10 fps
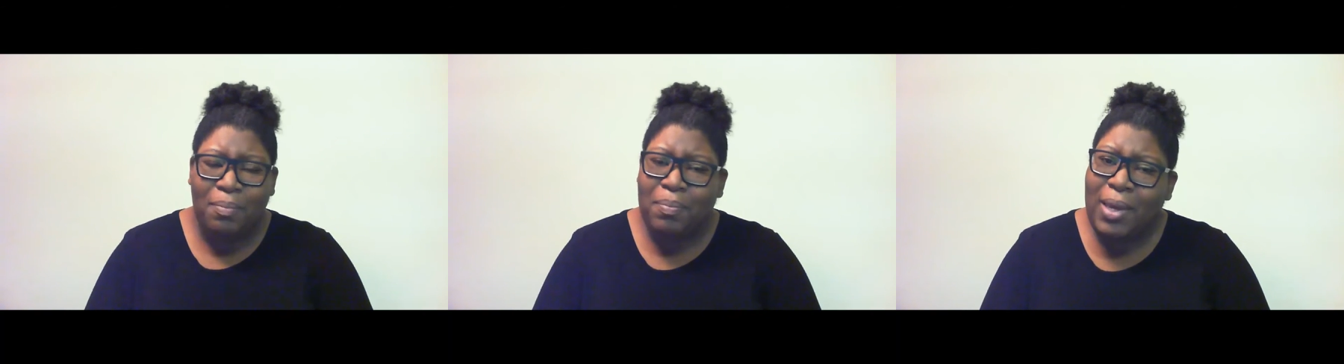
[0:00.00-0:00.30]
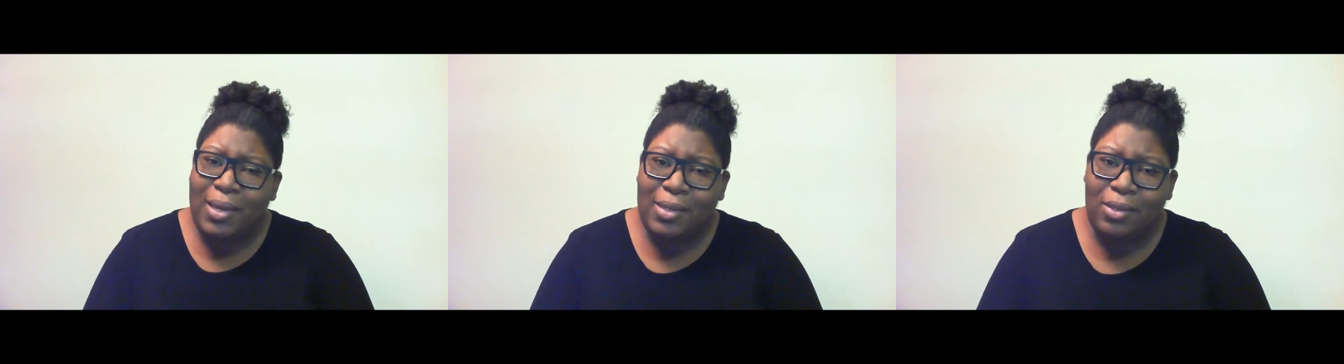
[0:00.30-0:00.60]
The
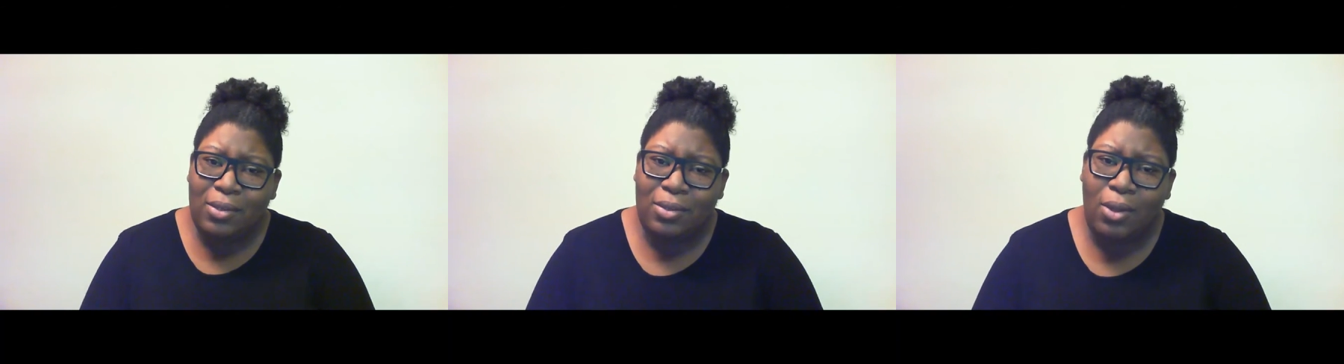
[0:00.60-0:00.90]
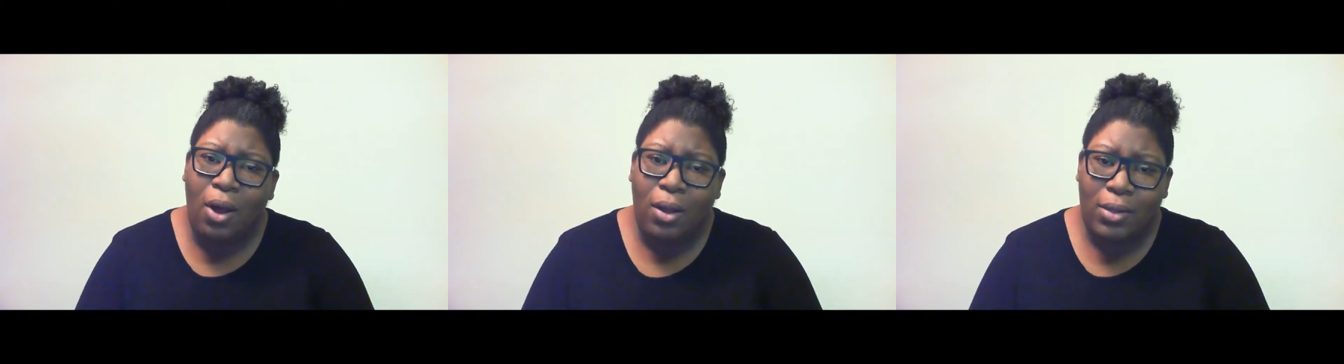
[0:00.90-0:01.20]
biggest
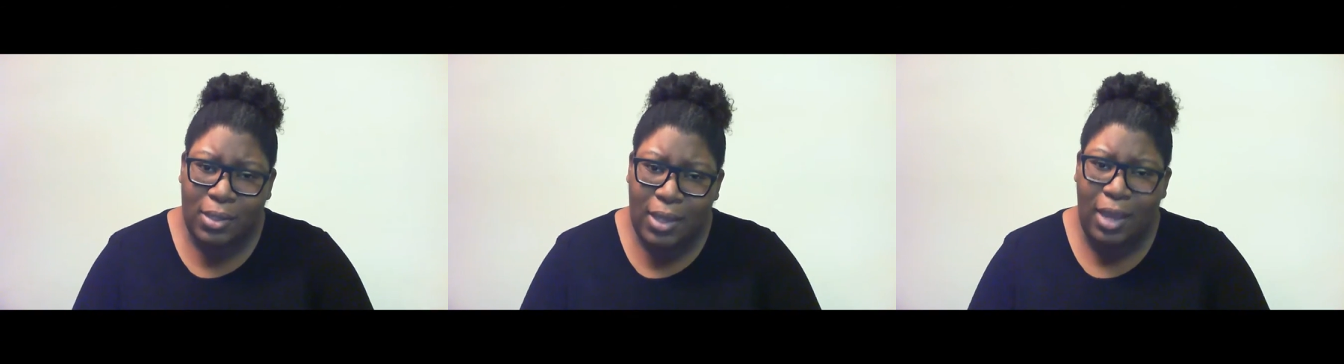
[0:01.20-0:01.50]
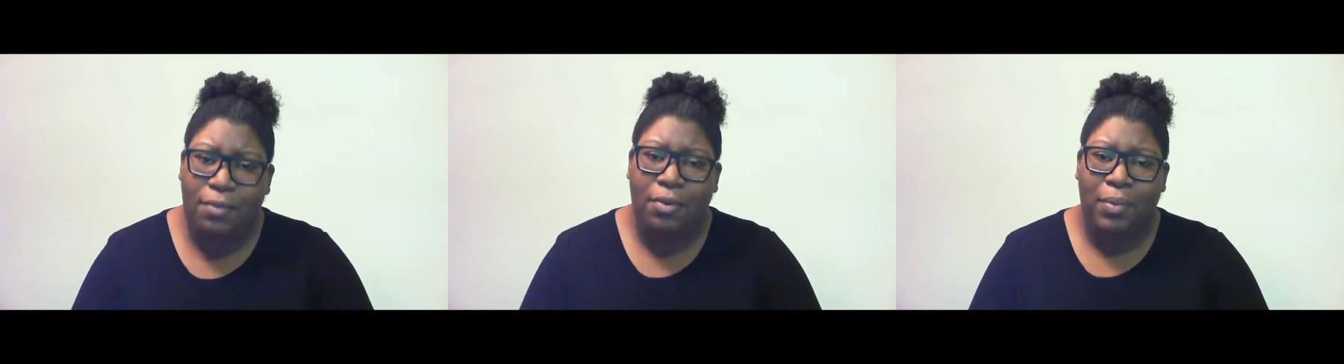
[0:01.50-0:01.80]
thought to
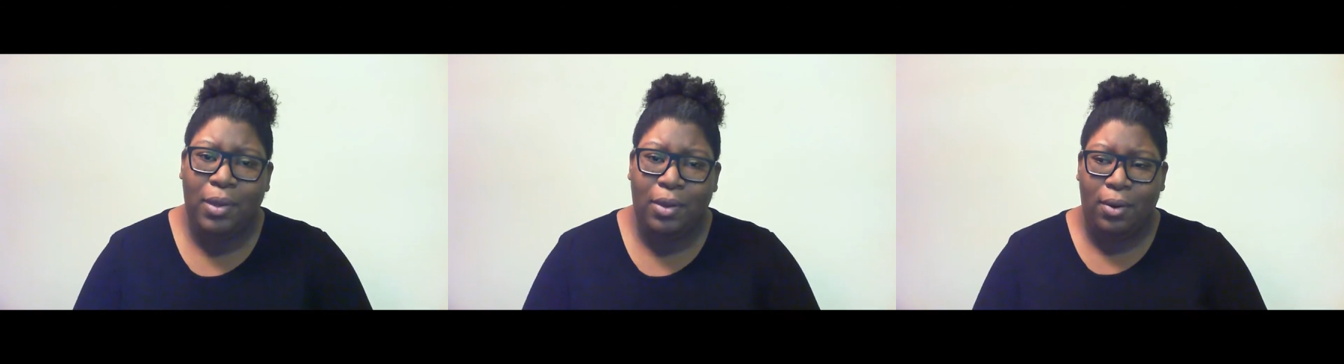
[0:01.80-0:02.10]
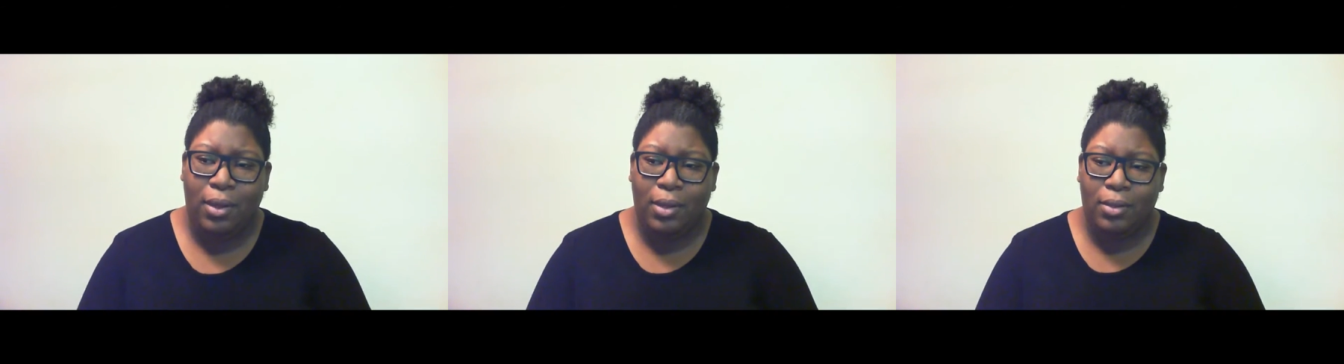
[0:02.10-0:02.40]
take from
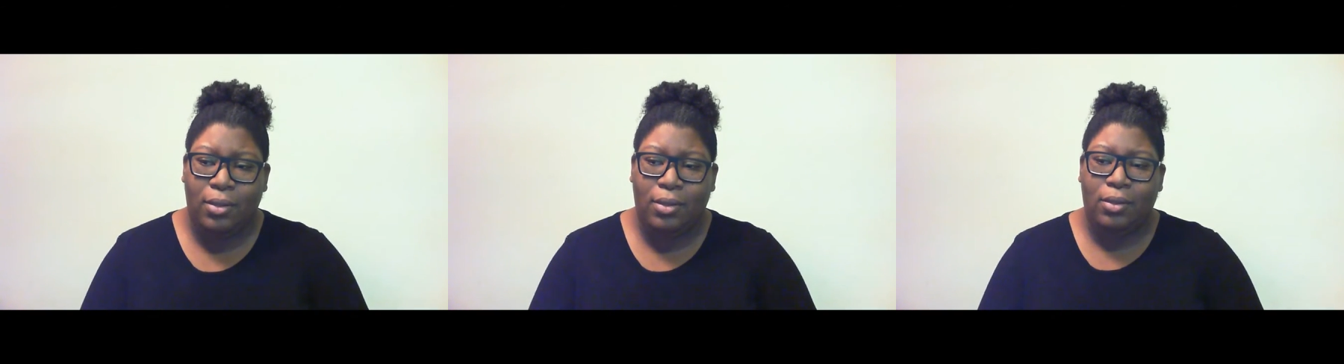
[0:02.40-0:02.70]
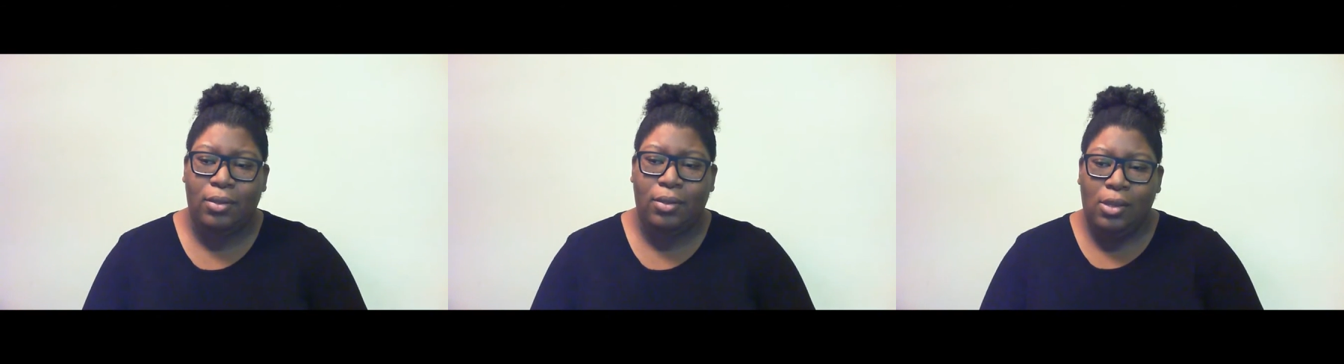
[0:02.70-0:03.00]
here
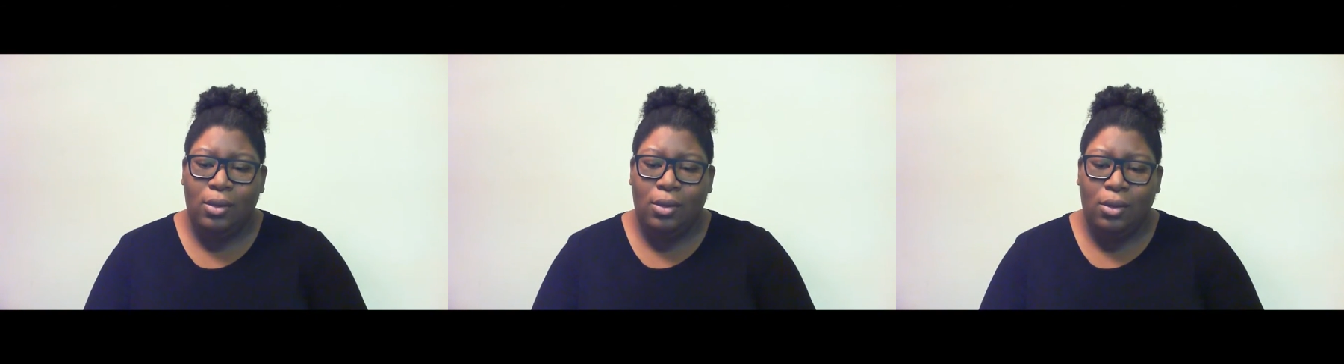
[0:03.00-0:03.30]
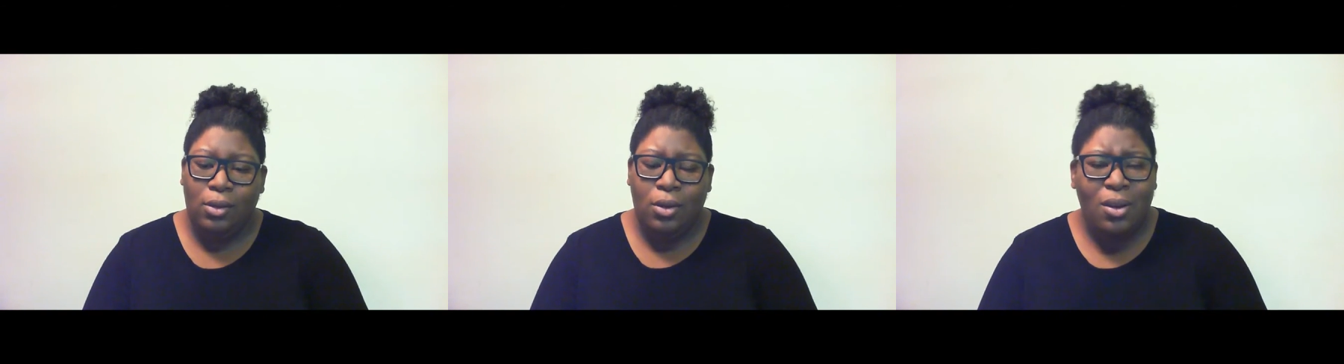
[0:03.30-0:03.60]
is
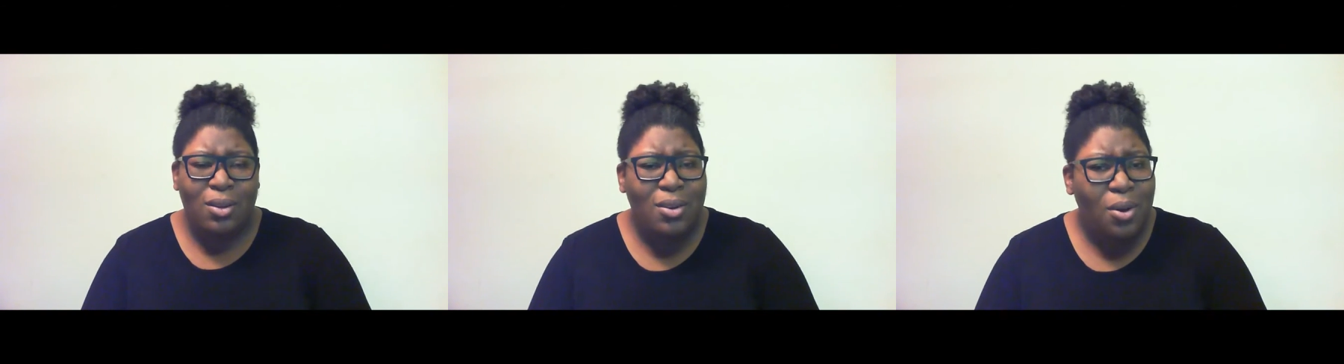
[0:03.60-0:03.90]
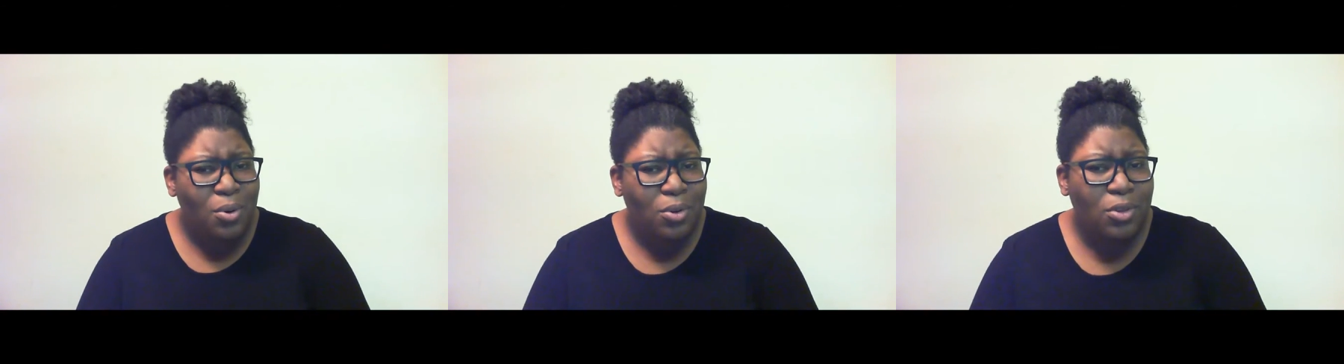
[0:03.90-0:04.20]

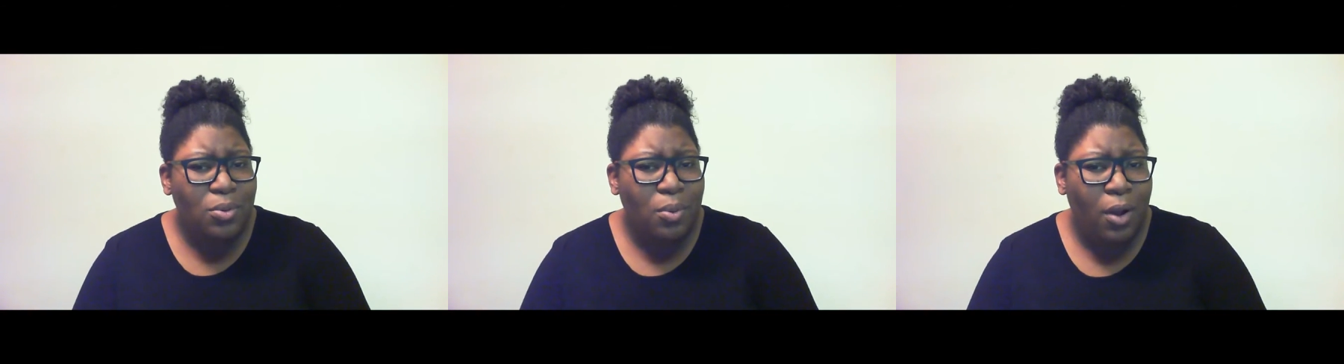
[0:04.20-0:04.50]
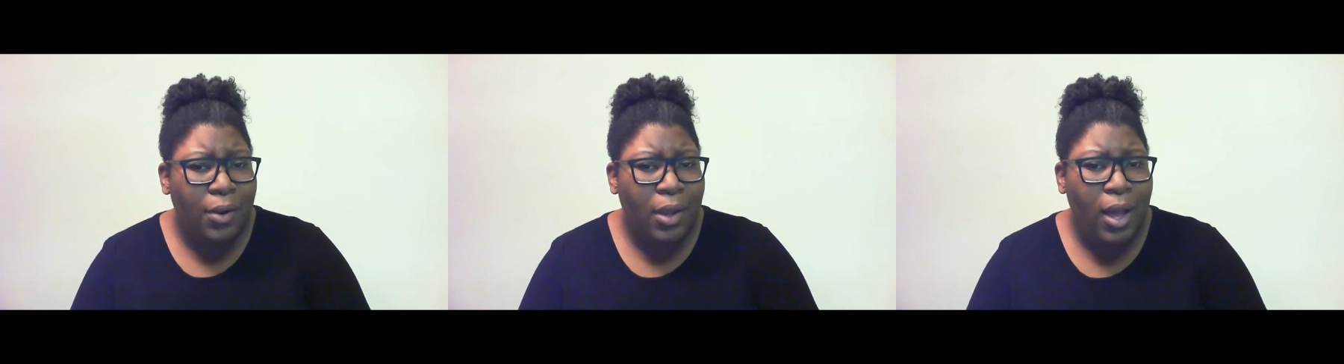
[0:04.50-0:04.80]
know who you
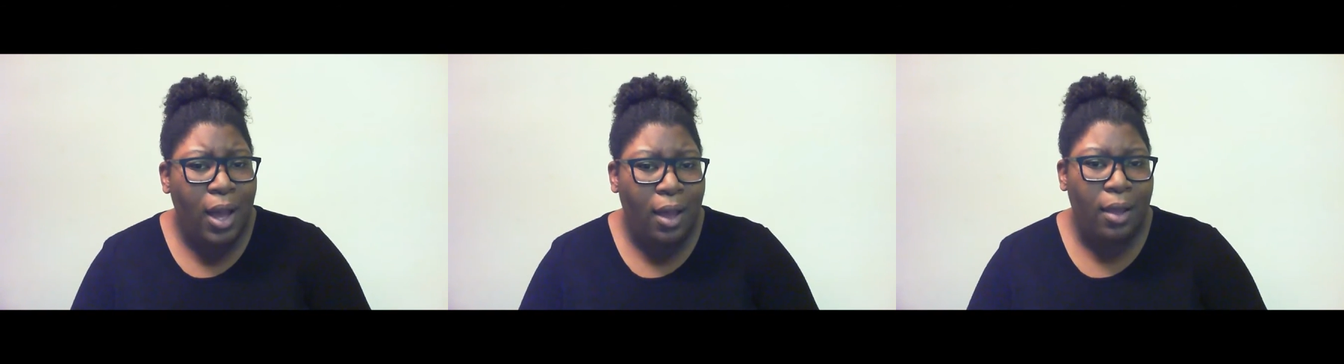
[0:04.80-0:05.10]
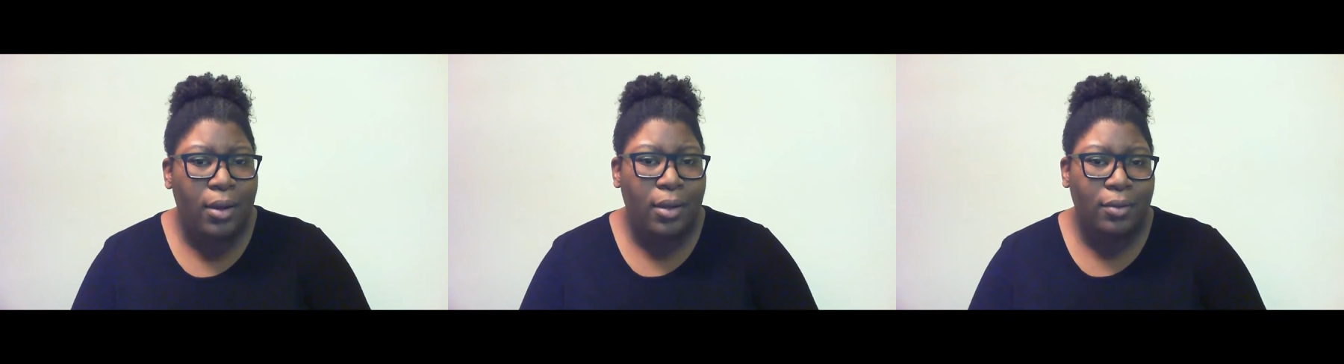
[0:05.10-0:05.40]
are in
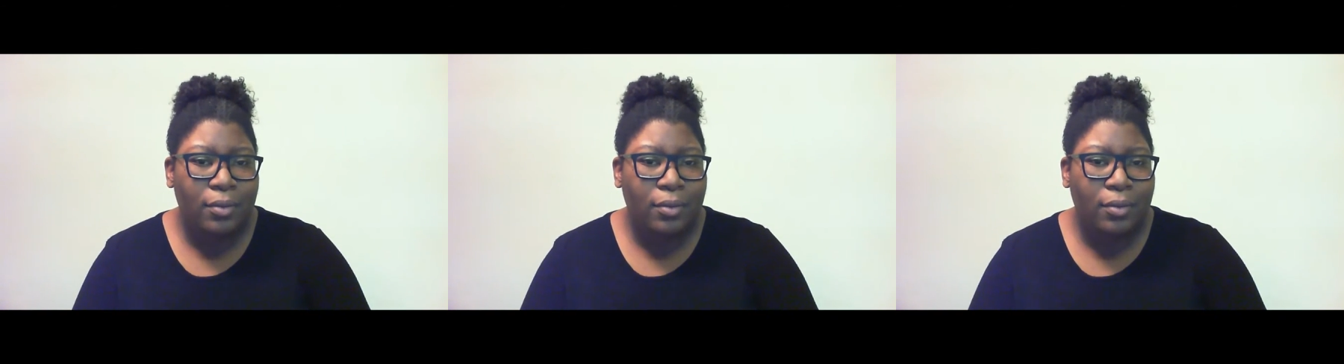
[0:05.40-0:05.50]
God.